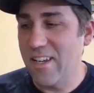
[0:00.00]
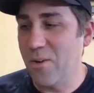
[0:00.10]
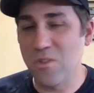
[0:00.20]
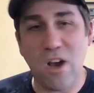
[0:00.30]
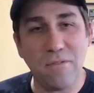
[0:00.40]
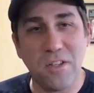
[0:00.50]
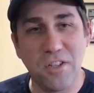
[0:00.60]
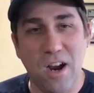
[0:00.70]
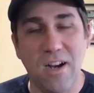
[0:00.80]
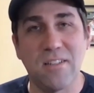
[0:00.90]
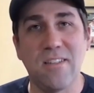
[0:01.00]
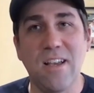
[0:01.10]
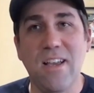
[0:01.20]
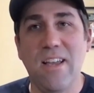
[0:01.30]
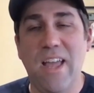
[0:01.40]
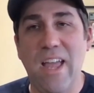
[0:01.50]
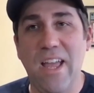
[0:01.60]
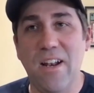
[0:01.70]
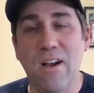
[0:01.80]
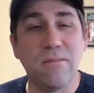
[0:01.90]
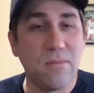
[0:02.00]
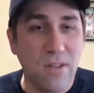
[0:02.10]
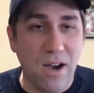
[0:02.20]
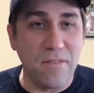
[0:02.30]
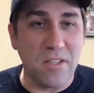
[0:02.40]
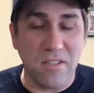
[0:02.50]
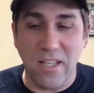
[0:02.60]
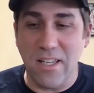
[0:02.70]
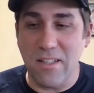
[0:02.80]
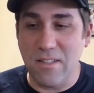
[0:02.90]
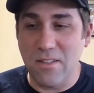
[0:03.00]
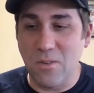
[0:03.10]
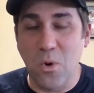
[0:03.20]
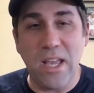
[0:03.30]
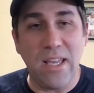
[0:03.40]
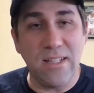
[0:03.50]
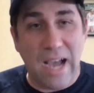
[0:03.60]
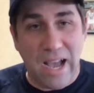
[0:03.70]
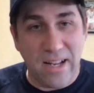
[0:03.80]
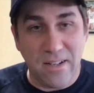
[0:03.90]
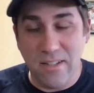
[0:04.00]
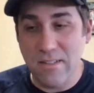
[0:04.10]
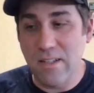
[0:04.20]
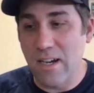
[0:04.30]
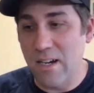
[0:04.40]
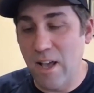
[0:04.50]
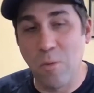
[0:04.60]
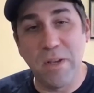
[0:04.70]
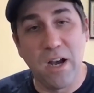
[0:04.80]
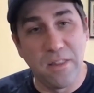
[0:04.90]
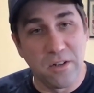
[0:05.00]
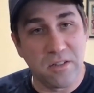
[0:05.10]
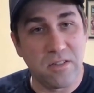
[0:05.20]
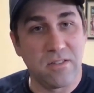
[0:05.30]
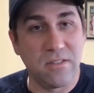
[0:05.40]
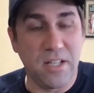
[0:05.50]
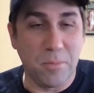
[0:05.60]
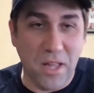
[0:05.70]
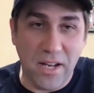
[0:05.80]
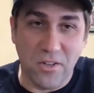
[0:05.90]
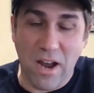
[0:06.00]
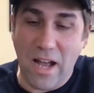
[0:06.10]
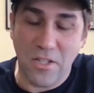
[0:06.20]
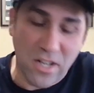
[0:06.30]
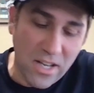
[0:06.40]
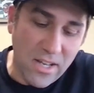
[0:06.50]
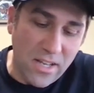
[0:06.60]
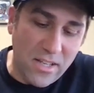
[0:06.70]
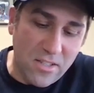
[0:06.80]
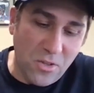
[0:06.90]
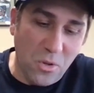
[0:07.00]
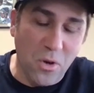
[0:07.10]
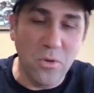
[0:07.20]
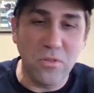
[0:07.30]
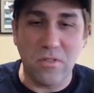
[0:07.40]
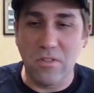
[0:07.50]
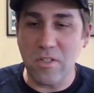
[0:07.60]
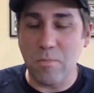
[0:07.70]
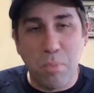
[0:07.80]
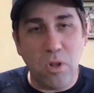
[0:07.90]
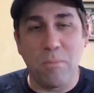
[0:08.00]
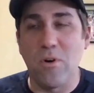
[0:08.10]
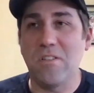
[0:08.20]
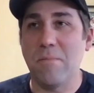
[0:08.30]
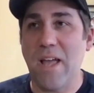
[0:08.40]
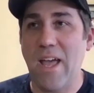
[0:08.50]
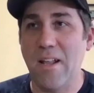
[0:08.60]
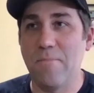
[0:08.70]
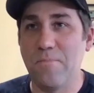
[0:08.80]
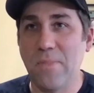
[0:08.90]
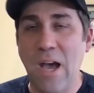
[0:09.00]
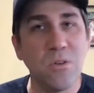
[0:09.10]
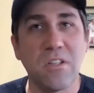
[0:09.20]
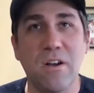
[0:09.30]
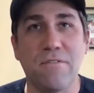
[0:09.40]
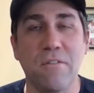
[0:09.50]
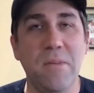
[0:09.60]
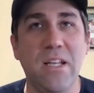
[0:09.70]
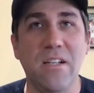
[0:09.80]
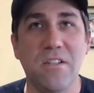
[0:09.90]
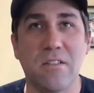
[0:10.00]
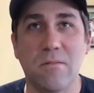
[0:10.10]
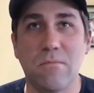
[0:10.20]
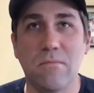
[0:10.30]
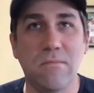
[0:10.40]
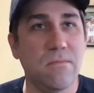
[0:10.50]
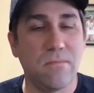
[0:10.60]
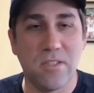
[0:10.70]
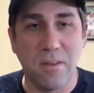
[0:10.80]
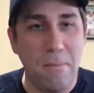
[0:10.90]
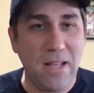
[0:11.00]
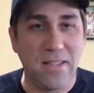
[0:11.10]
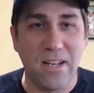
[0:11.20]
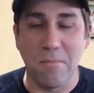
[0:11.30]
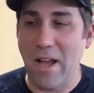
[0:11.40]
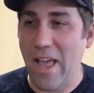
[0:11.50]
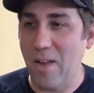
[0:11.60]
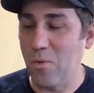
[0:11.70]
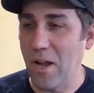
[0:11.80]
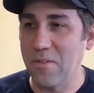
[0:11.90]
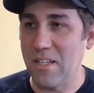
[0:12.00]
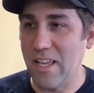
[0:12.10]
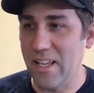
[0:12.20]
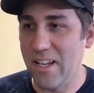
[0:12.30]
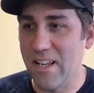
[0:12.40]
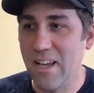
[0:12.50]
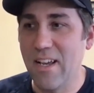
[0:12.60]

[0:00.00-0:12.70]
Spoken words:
It was off the charts. And obviously, the way he died, helping others in a plane crash. So those just bullet points in my head, that was enough for me to just cement it in my head when I was a kid